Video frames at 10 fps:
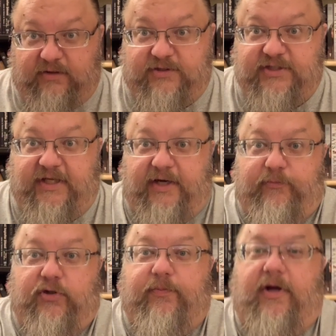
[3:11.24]
To get a
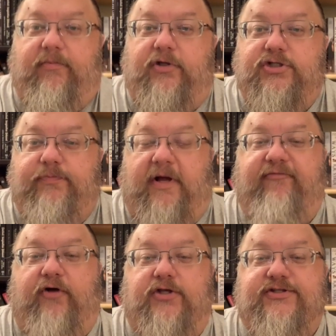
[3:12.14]
book published by
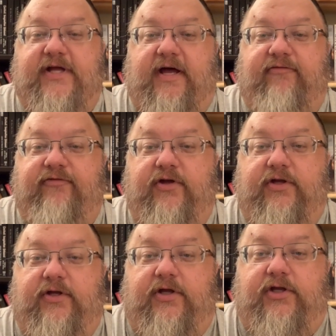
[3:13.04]
Falstaff,
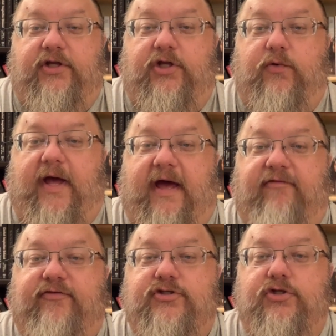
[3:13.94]
you
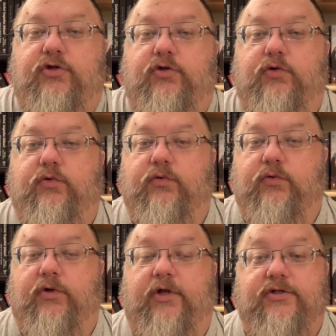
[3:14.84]
have to
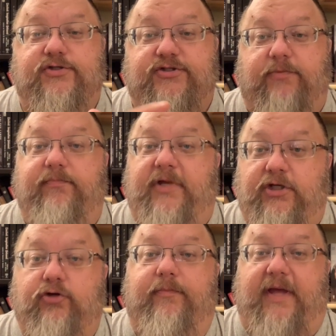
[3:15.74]

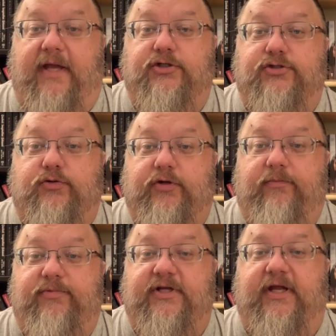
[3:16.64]
submit your
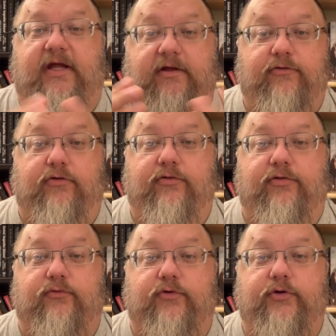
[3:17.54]
manuscript either
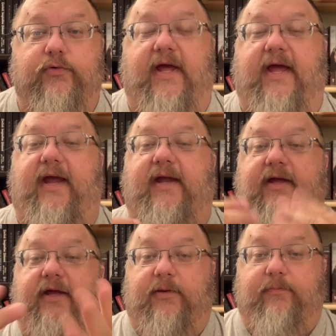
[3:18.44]
through a
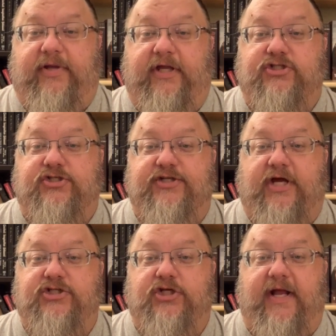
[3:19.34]
pitch
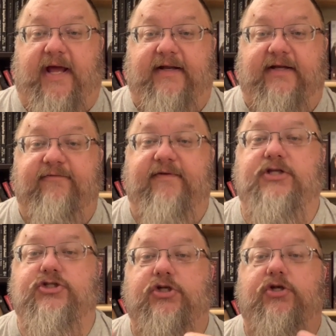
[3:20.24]
session at a
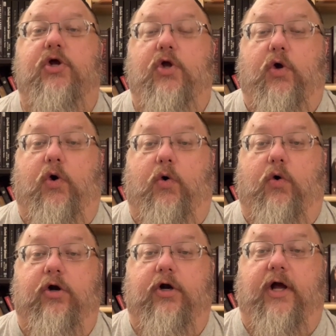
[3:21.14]
convention
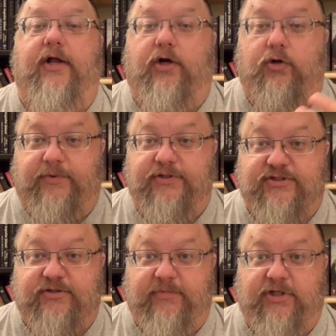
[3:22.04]
or an open
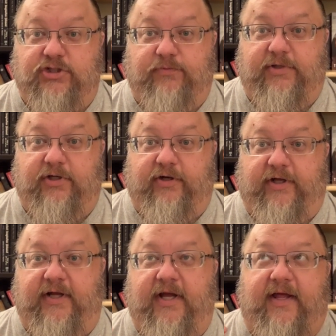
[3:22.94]
submission
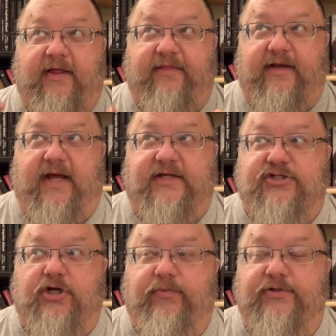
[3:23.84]
period. The
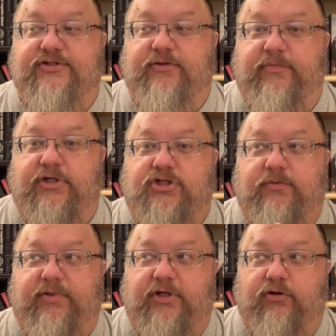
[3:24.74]
next open
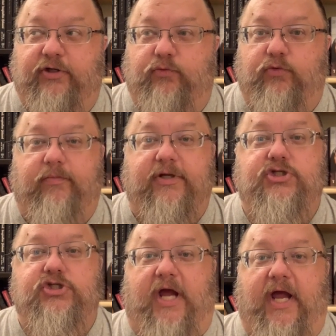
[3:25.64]
submission period will be
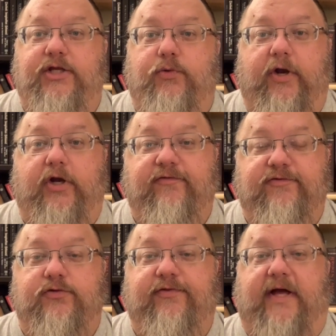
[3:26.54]
January of
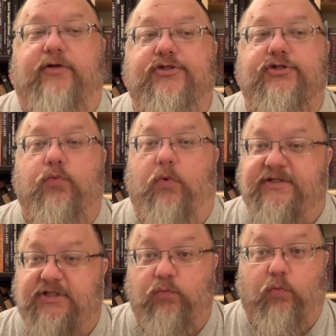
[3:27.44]

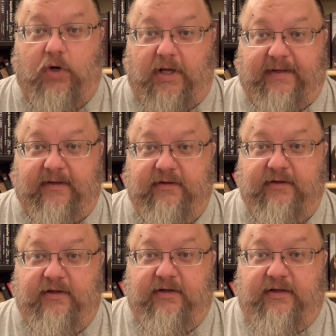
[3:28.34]
2021.
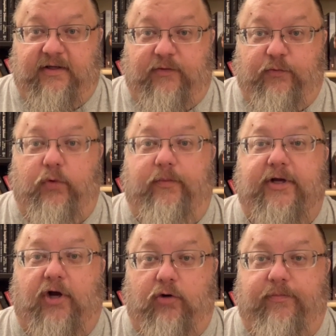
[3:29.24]
We will
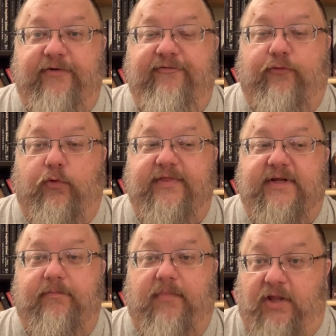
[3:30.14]
be open for
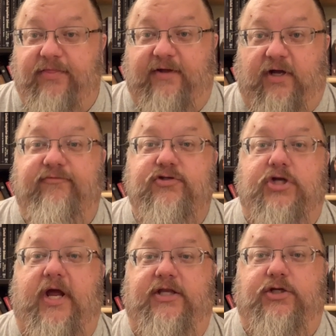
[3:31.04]
the month of
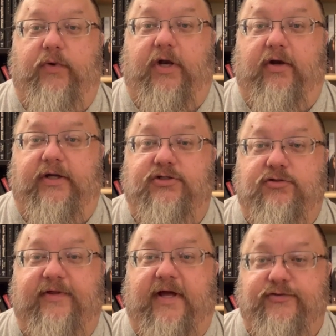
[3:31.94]
January
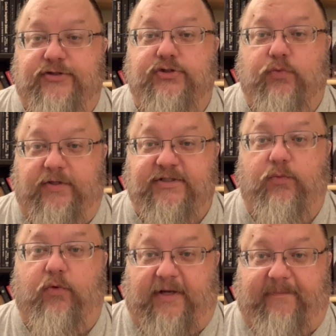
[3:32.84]

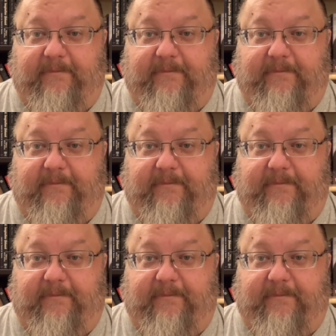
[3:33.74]
2021.